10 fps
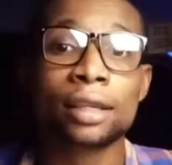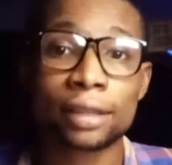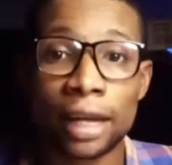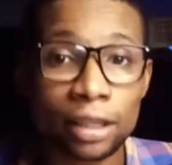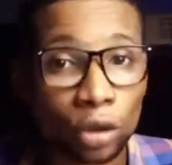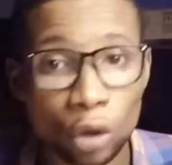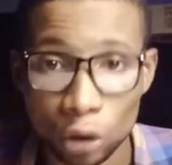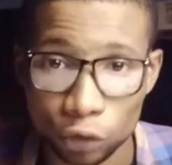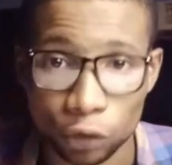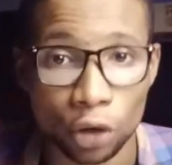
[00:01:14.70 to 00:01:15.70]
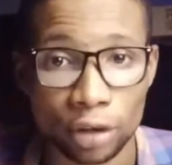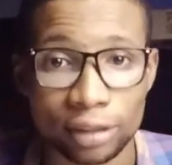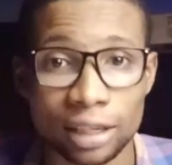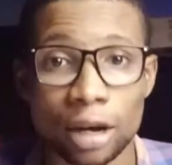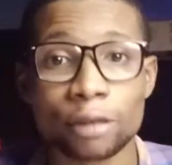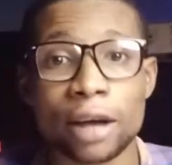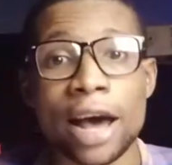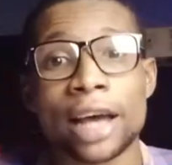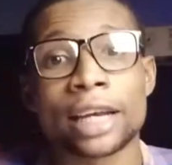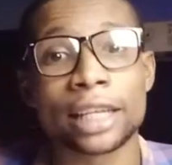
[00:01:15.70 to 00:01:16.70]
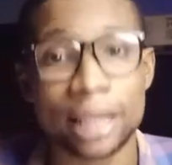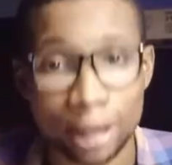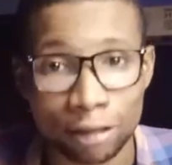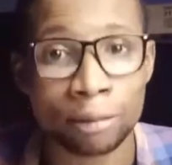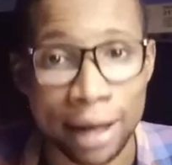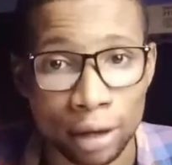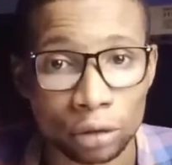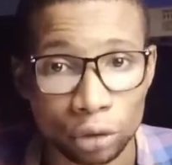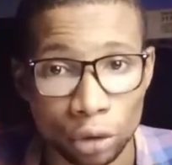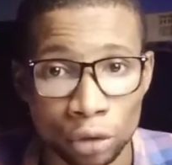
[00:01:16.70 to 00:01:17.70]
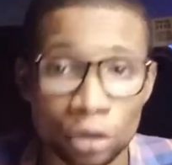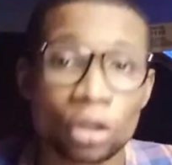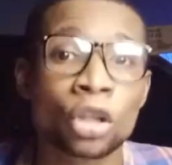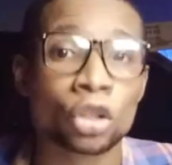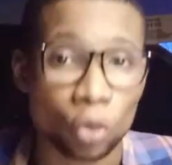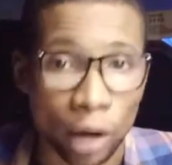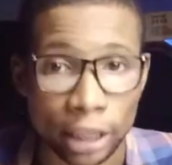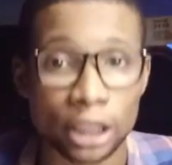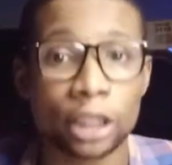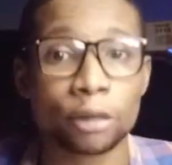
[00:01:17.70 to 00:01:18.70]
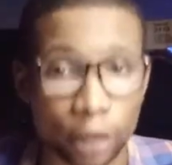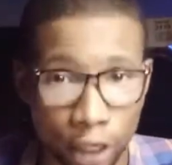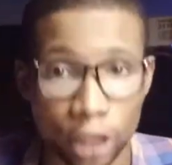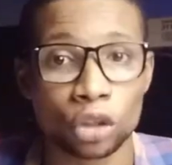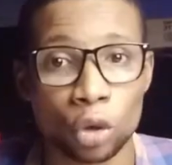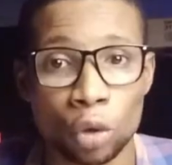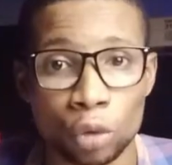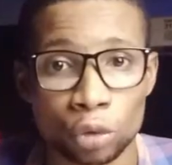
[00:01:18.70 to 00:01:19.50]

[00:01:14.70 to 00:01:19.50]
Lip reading: set goals for yourself and give milestones to achieve each goal.